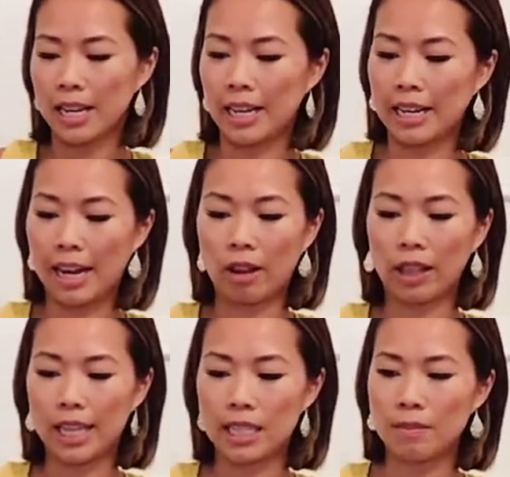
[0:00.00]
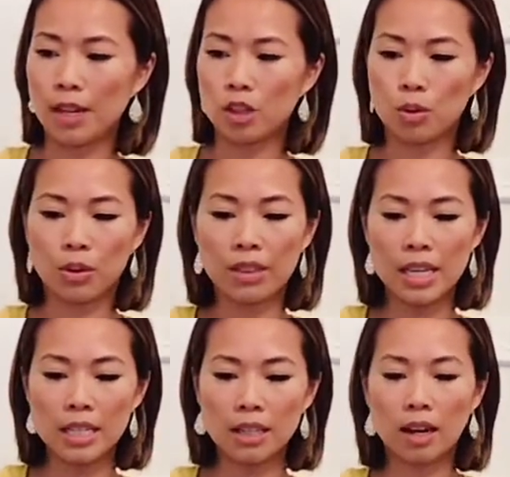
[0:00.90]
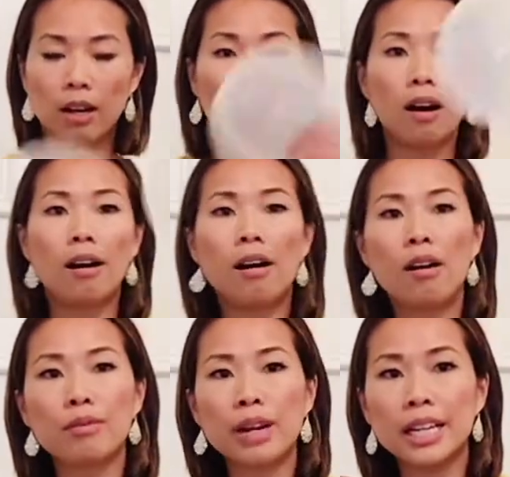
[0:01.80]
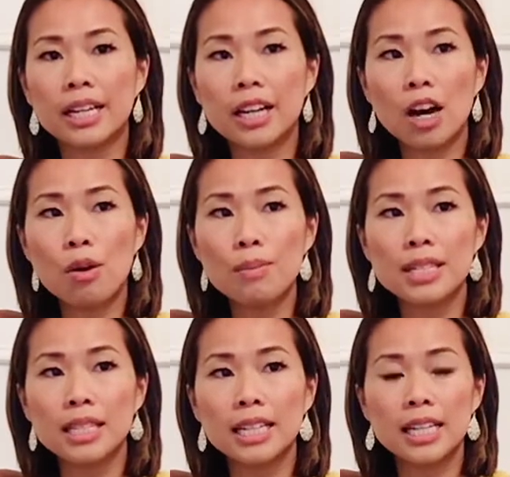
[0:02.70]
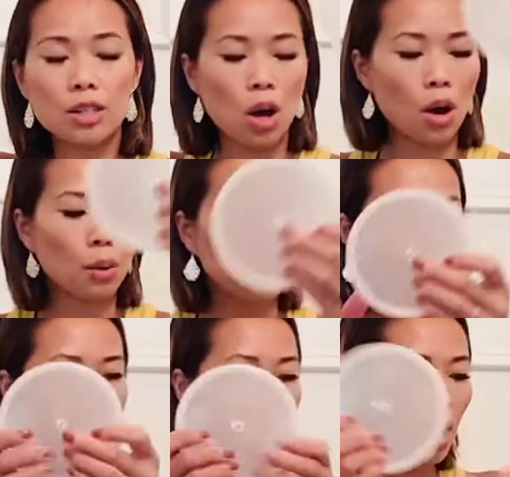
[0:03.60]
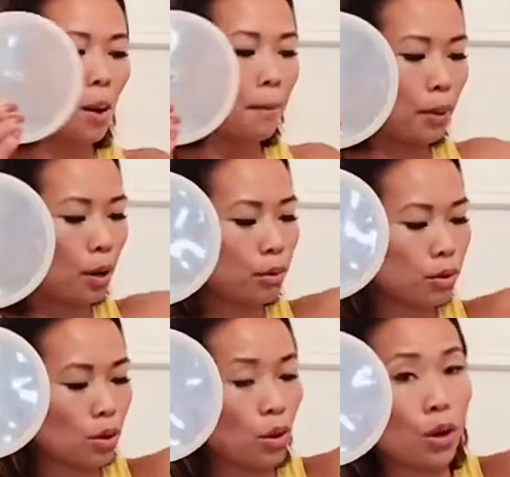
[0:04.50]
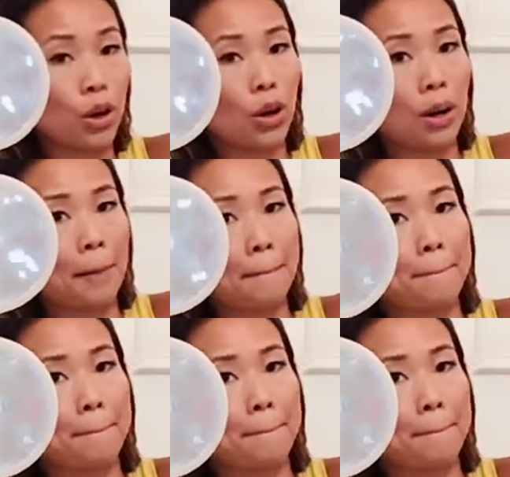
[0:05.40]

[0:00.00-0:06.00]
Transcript: Now let's make sure these are all ready to go. Miss Lynn has already poked her